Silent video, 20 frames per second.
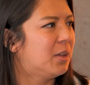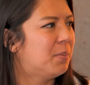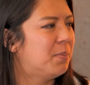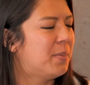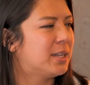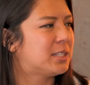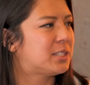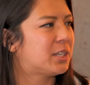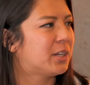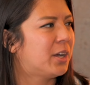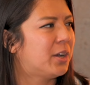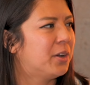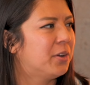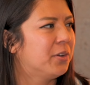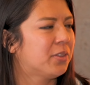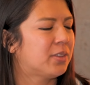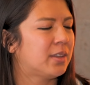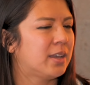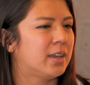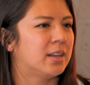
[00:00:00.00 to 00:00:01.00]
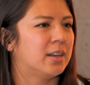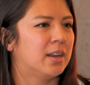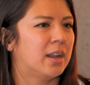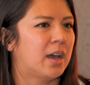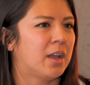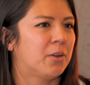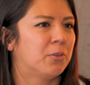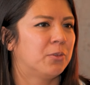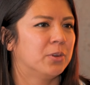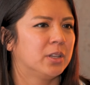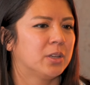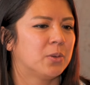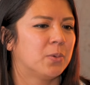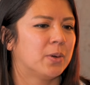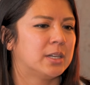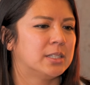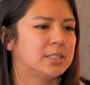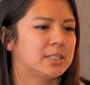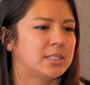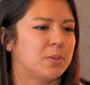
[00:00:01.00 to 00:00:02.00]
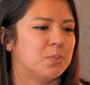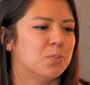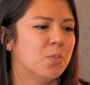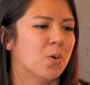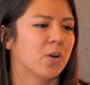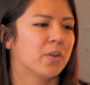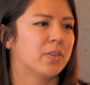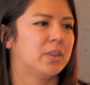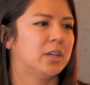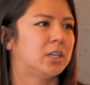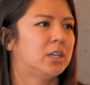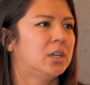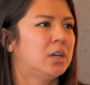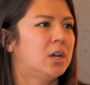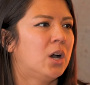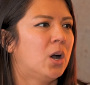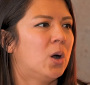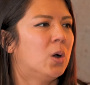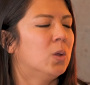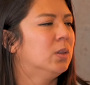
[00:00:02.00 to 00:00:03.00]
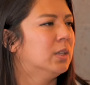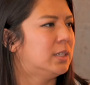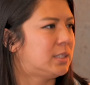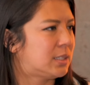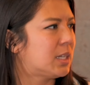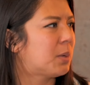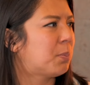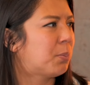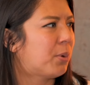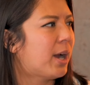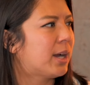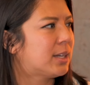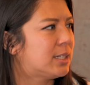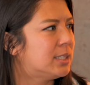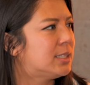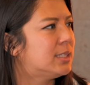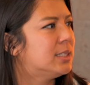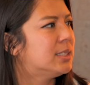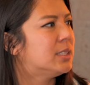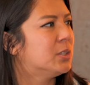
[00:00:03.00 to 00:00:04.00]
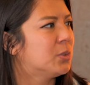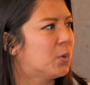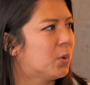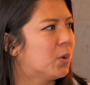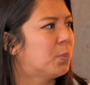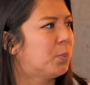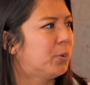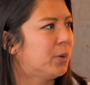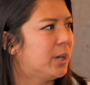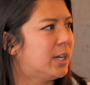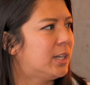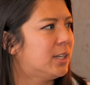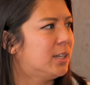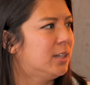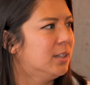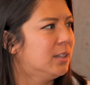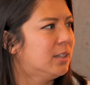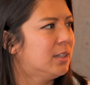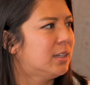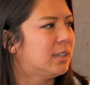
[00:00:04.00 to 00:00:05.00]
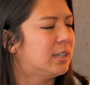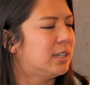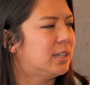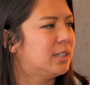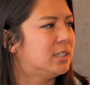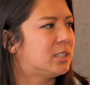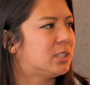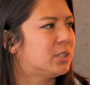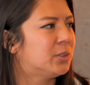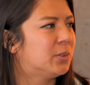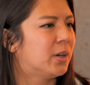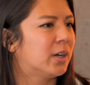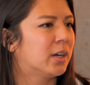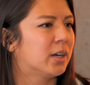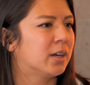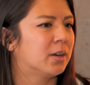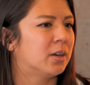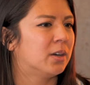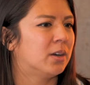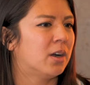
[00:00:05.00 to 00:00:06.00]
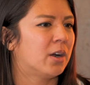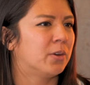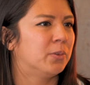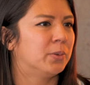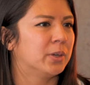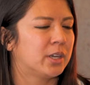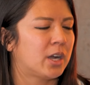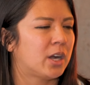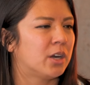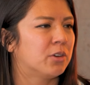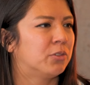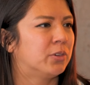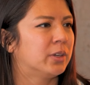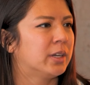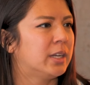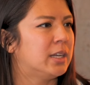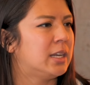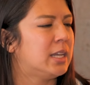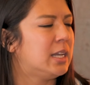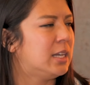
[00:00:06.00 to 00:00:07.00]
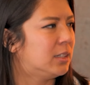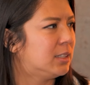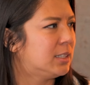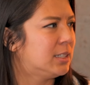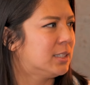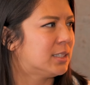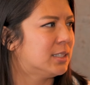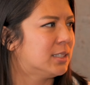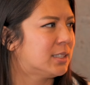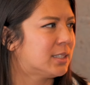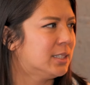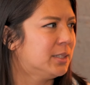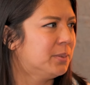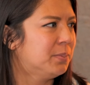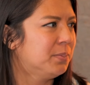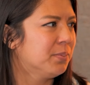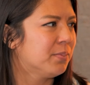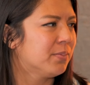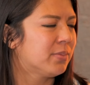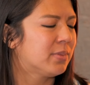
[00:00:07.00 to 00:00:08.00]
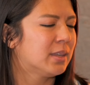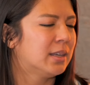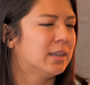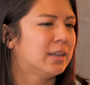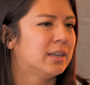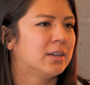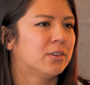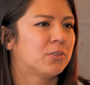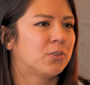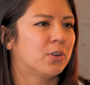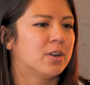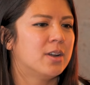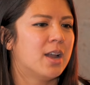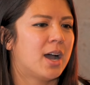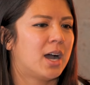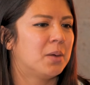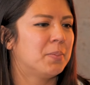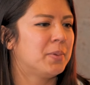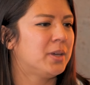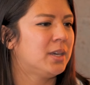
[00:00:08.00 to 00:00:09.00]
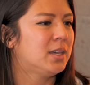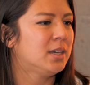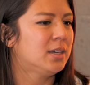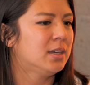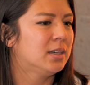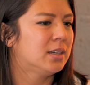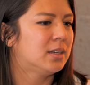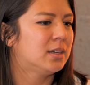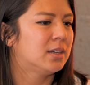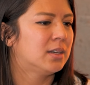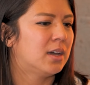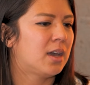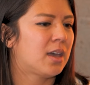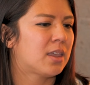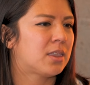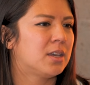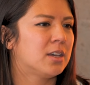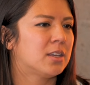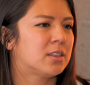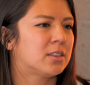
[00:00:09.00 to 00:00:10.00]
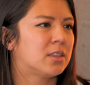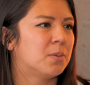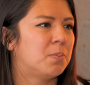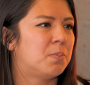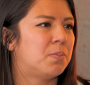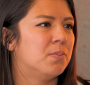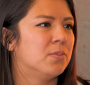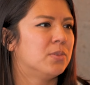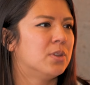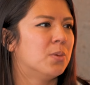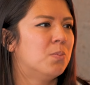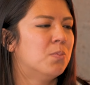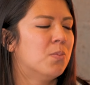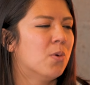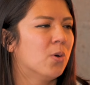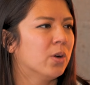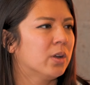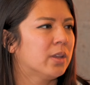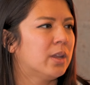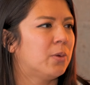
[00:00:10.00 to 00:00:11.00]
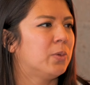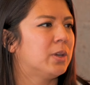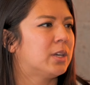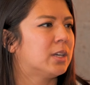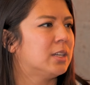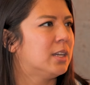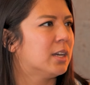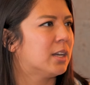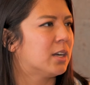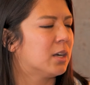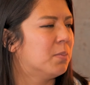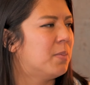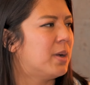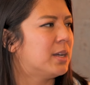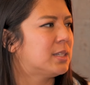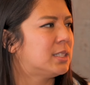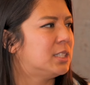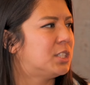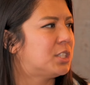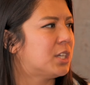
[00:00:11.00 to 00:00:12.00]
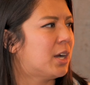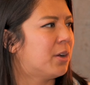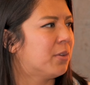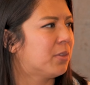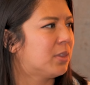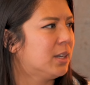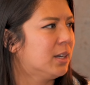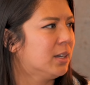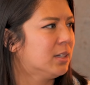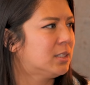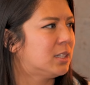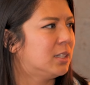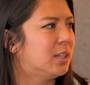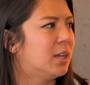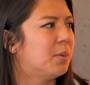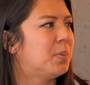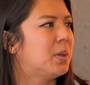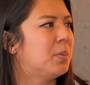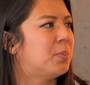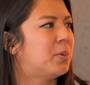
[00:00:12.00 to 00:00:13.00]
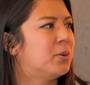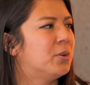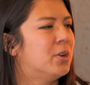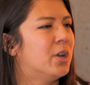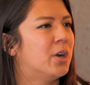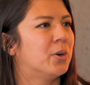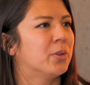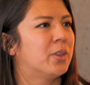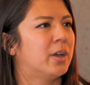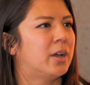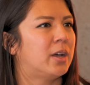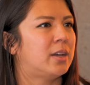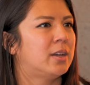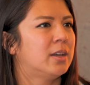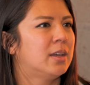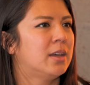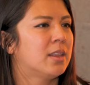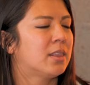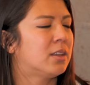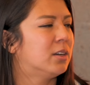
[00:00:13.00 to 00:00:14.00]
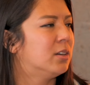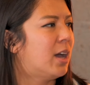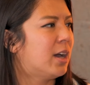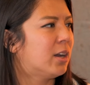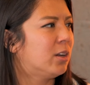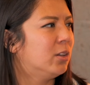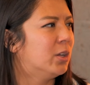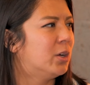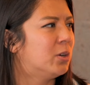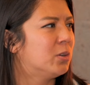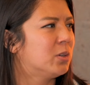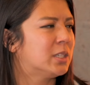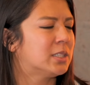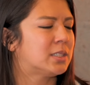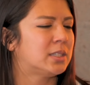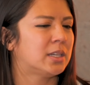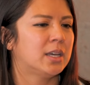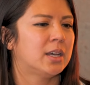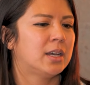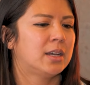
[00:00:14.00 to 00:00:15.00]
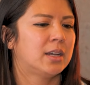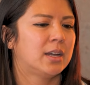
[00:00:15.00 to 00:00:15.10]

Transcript: of mental health. And I really want to see more of the holistic practices incorporated into our recovery and healing system. For NAMI, I think the more that we can get our message out there to let people know that they're not alone, because I